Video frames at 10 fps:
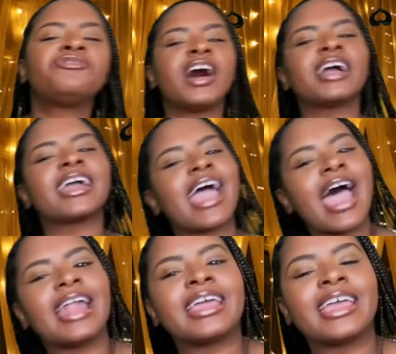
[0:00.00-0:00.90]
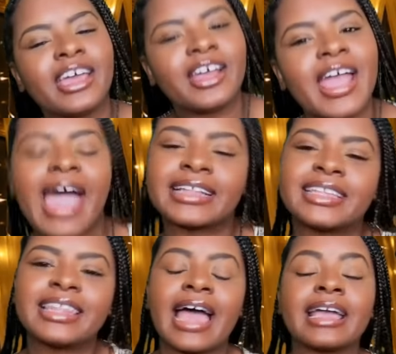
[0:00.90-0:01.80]
fuck out of here,
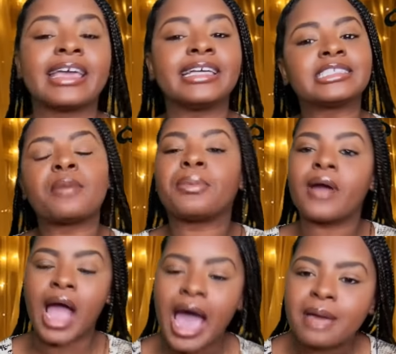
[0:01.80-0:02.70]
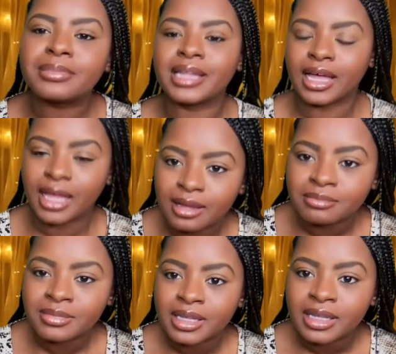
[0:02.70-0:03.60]
acting like it's a
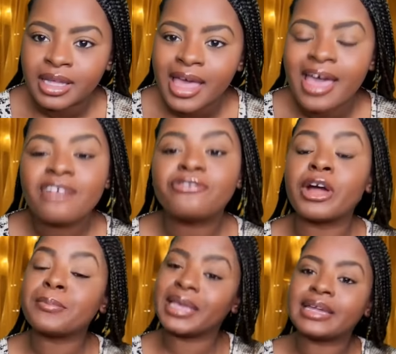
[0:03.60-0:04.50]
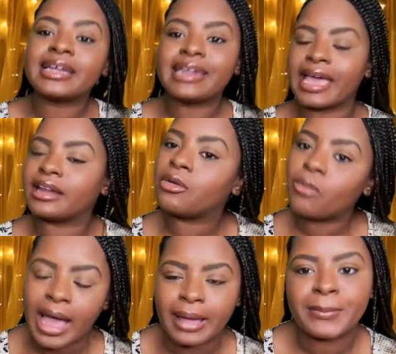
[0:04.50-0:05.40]
problem for me to date a
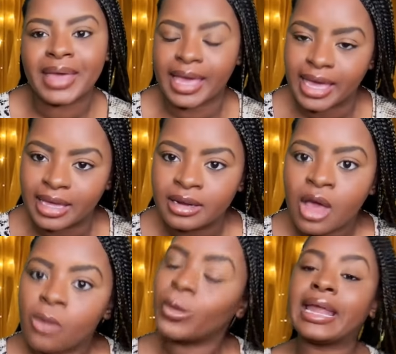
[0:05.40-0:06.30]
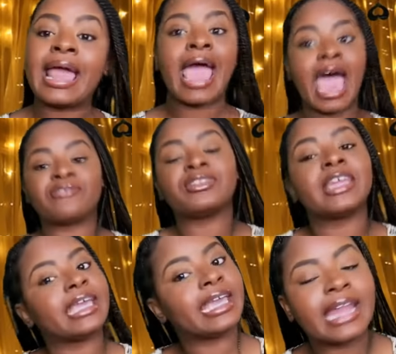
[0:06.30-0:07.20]
white man when half the
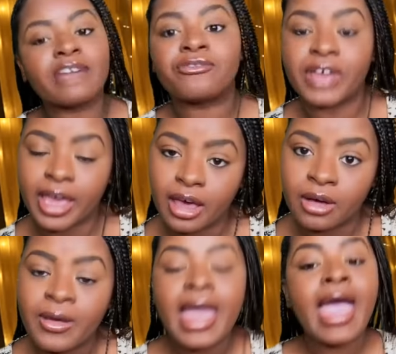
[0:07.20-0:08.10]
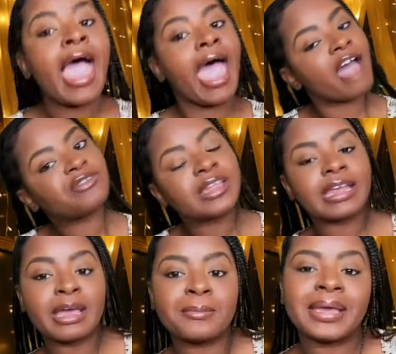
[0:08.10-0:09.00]
NFL, half
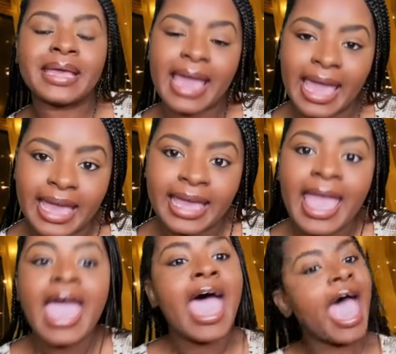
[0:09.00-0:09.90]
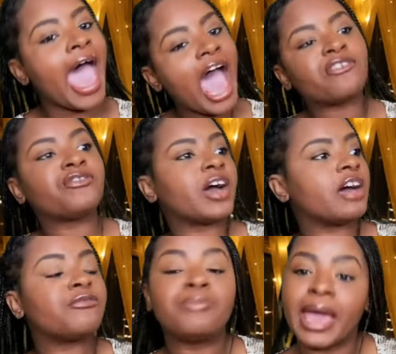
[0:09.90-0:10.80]
the NBA, half
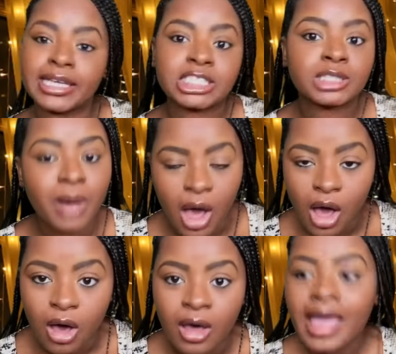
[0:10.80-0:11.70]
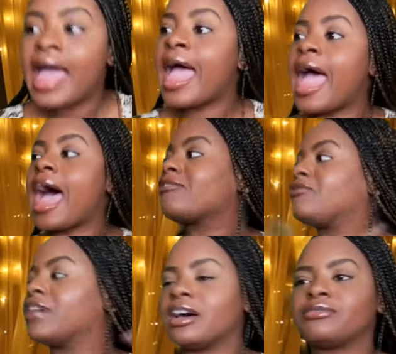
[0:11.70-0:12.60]
of baseball,
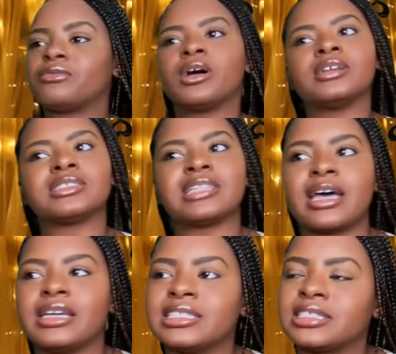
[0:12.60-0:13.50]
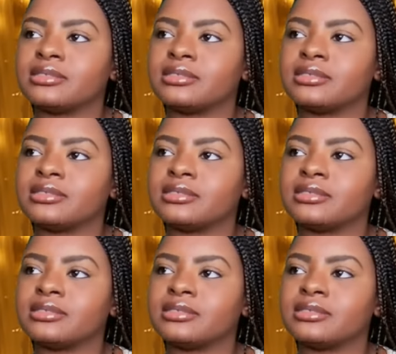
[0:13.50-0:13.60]
half of well, it's not it's